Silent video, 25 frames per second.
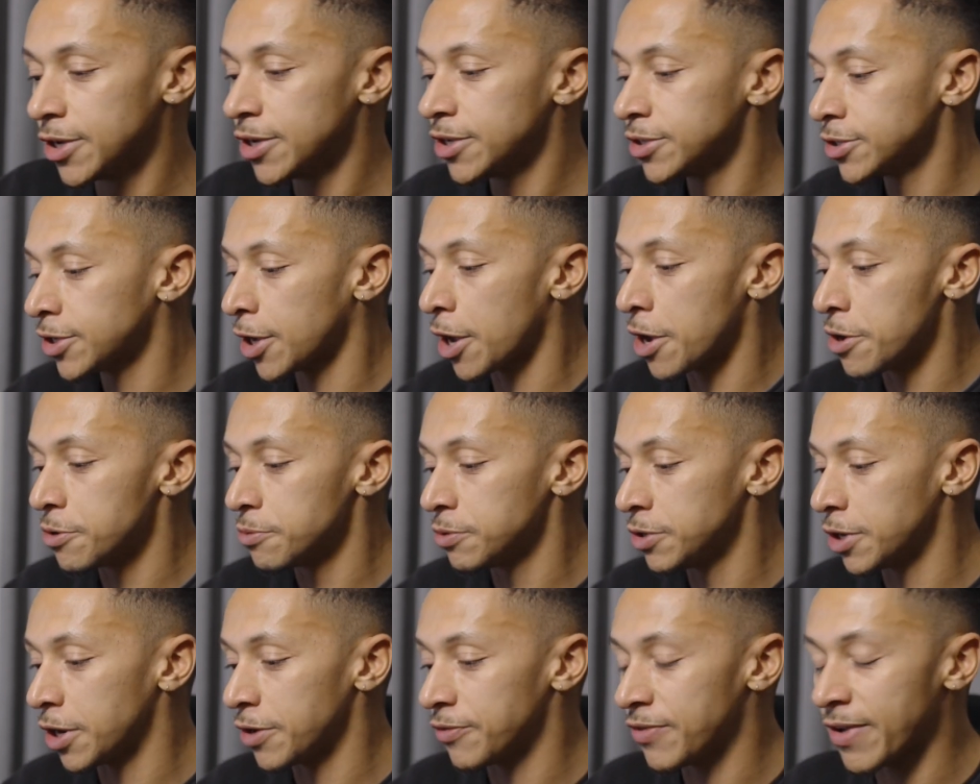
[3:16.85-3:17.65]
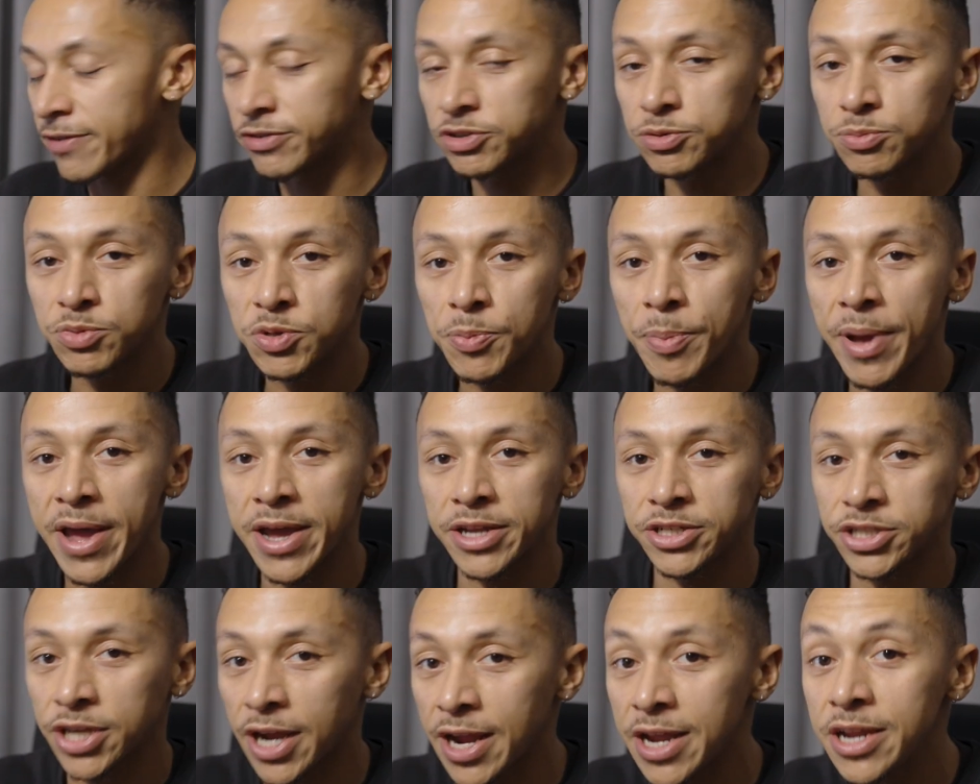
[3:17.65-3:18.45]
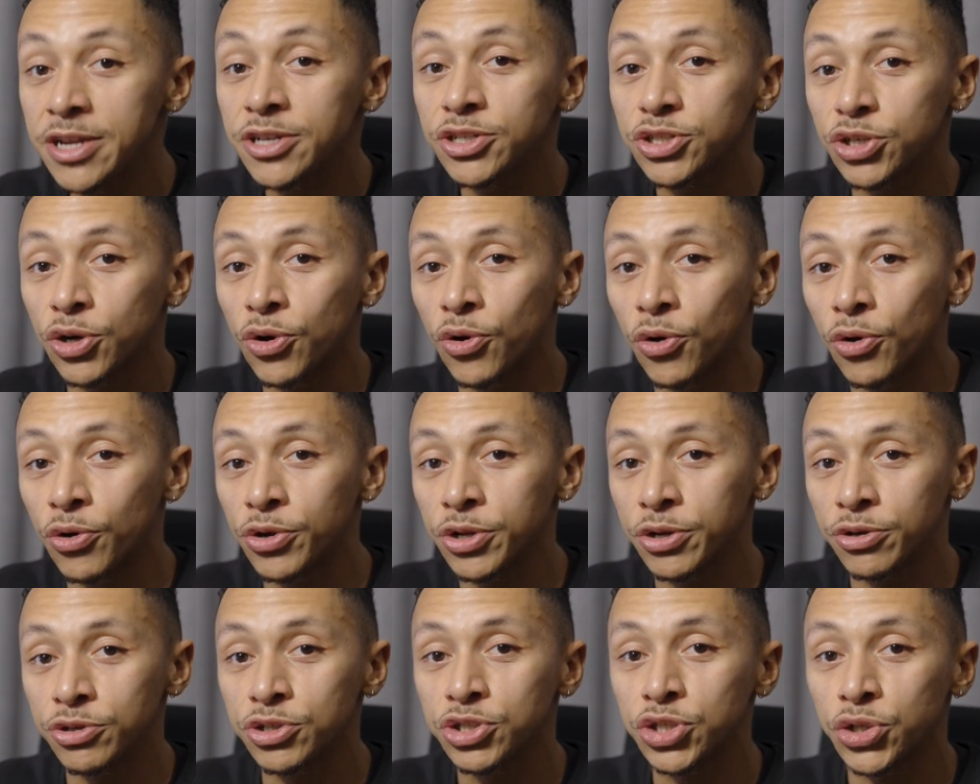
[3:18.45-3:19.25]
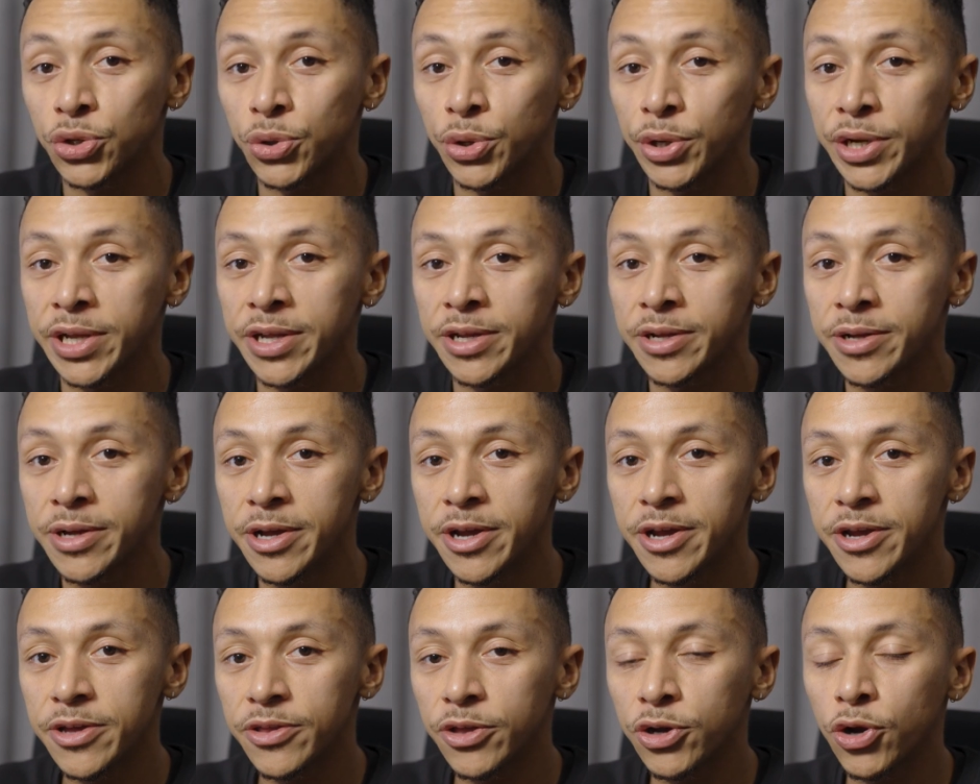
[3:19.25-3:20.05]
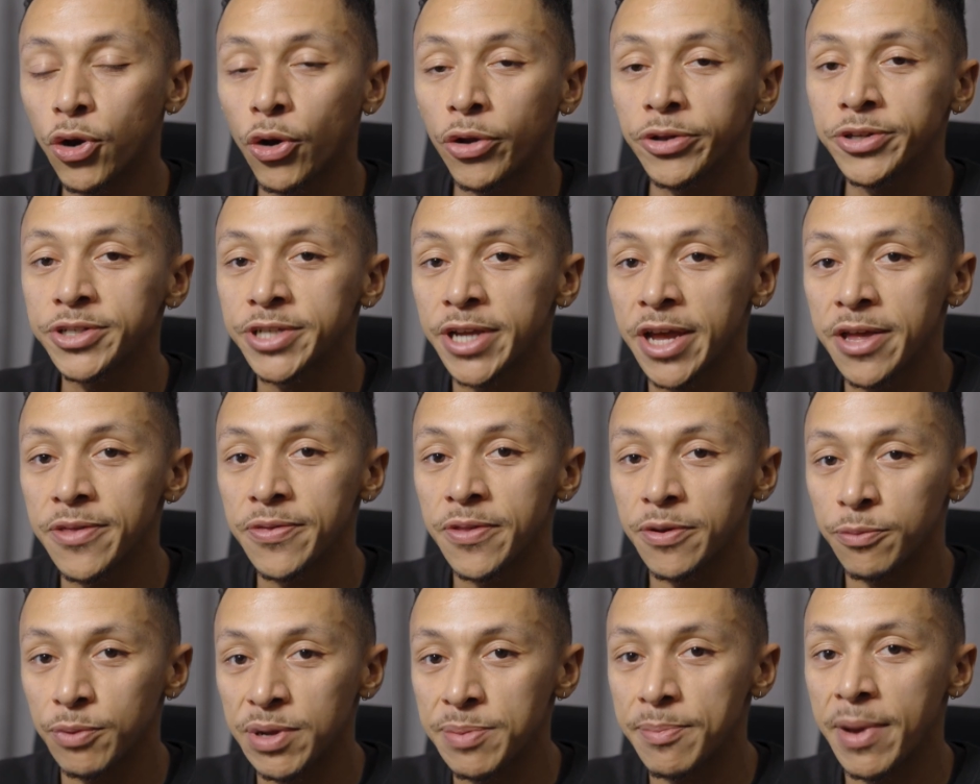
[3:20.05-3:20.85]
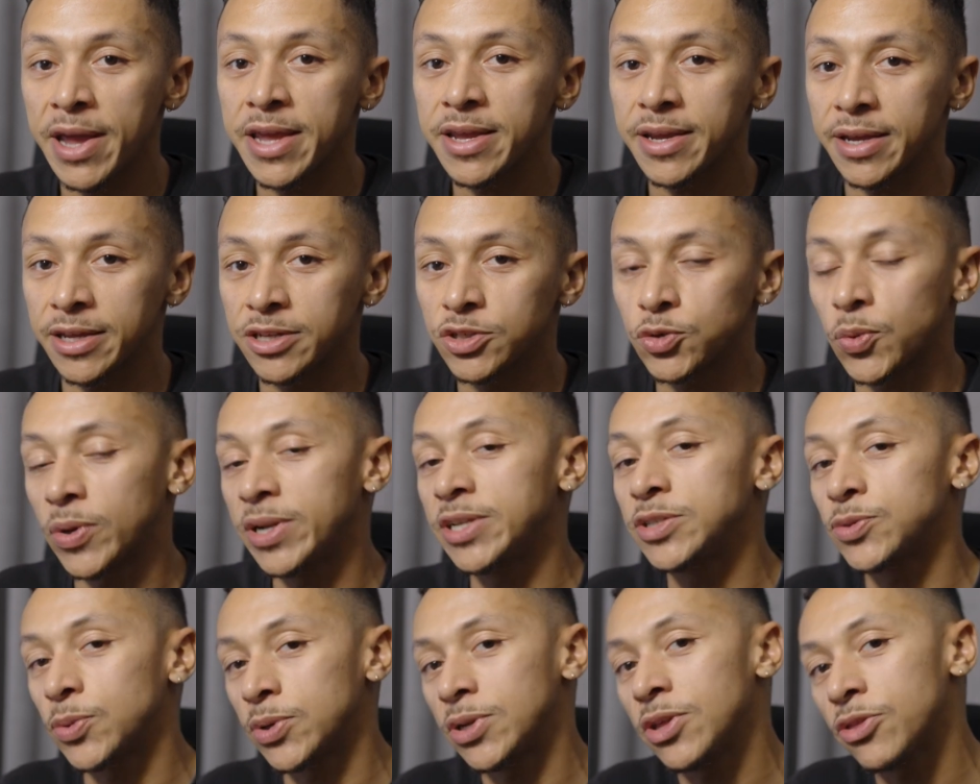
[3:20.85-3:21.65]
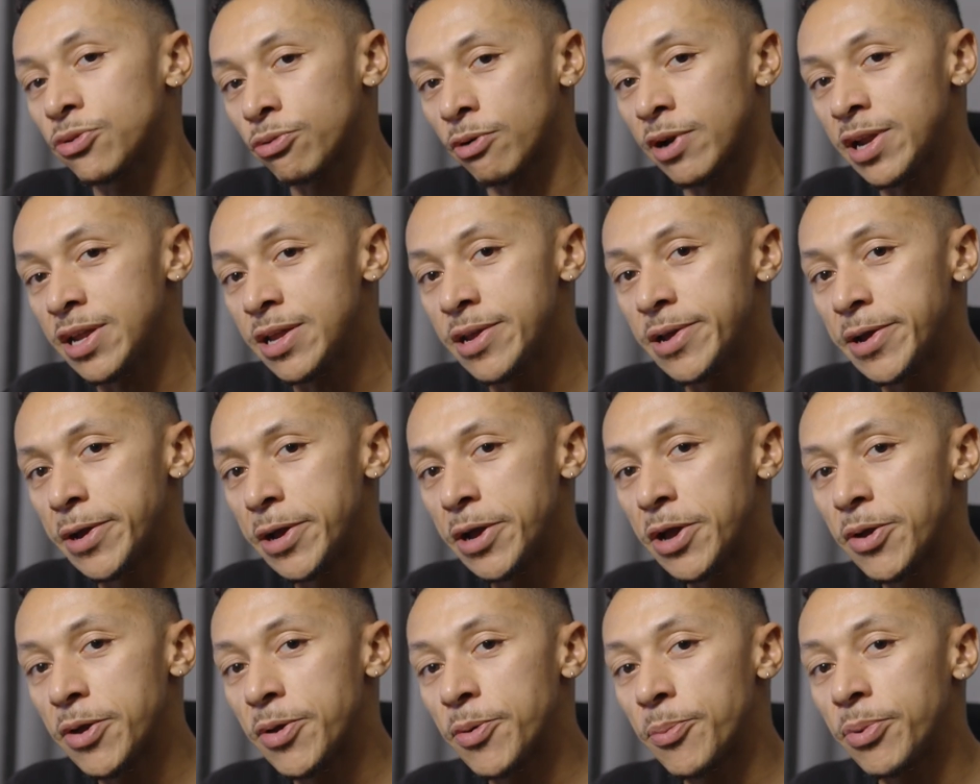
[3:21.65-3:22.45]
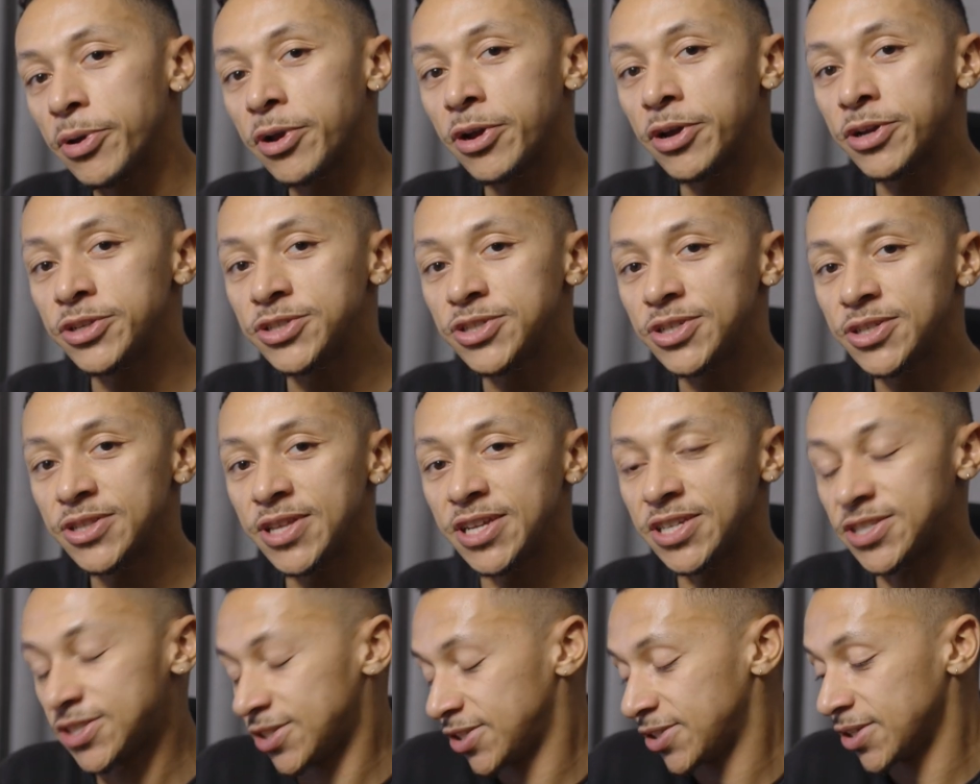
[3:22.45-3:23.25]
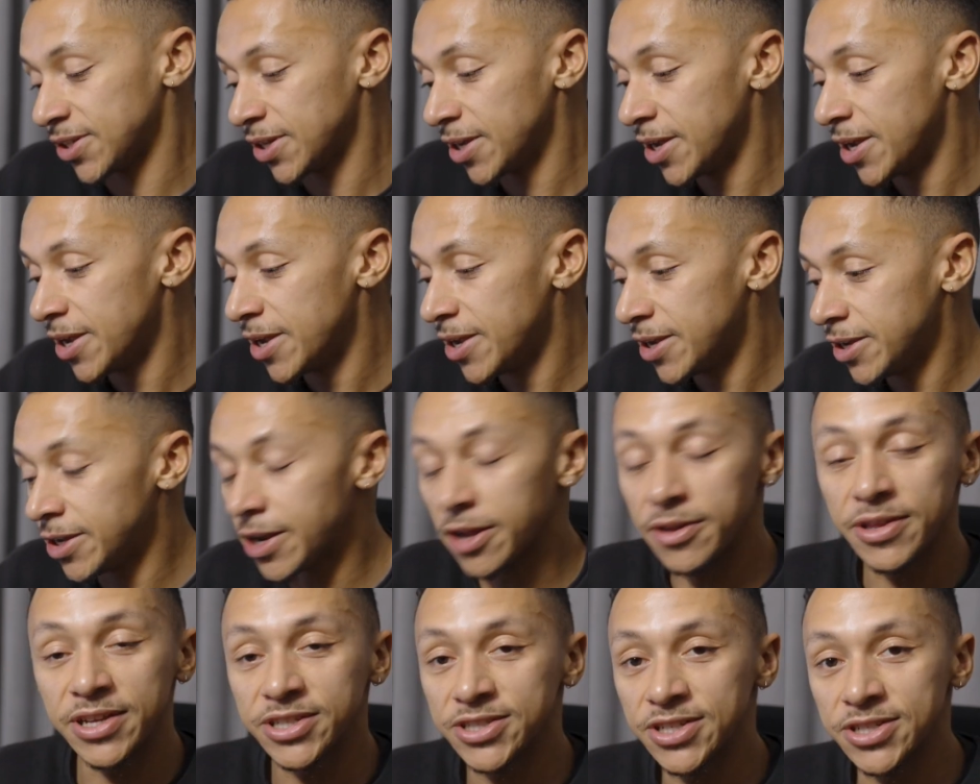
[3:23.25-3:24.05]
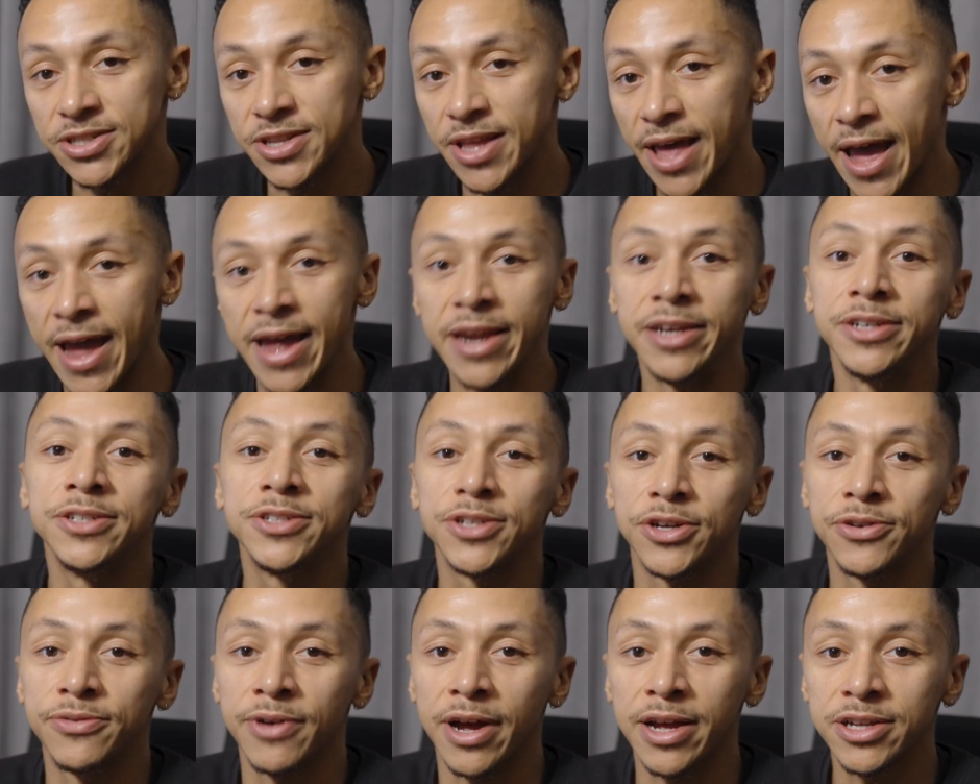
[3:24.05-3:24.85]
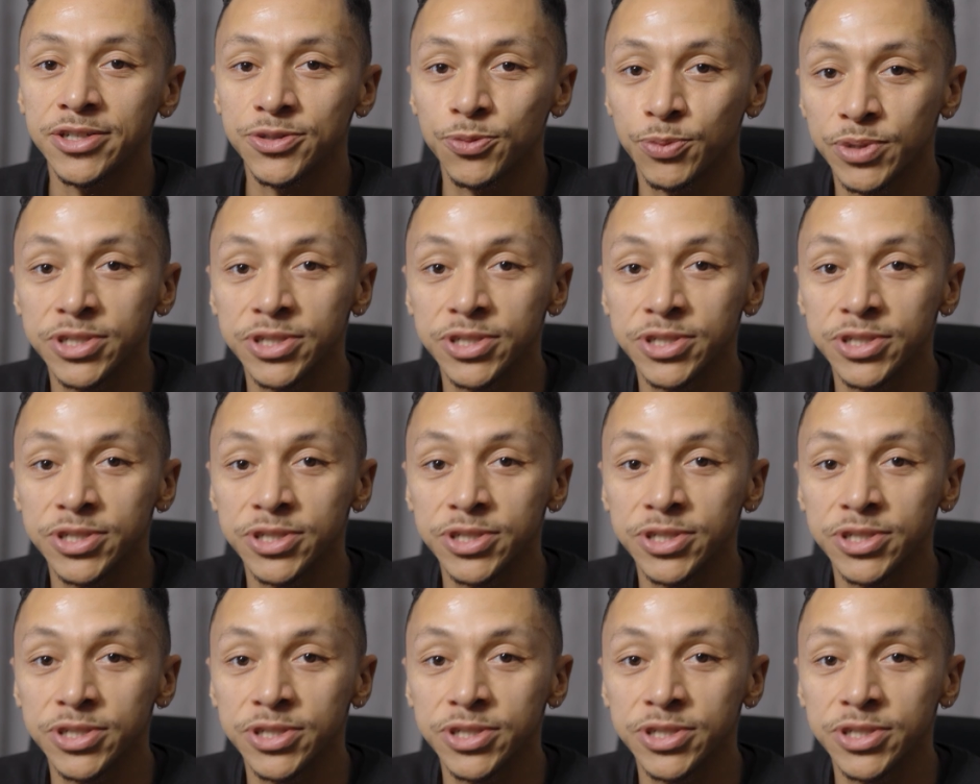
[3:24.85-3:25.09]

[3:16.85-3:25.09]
So, you know, if you have some spare change or you're enjoying the content that we make in twenty twenty-three, because this, you know, this isn't the end of us.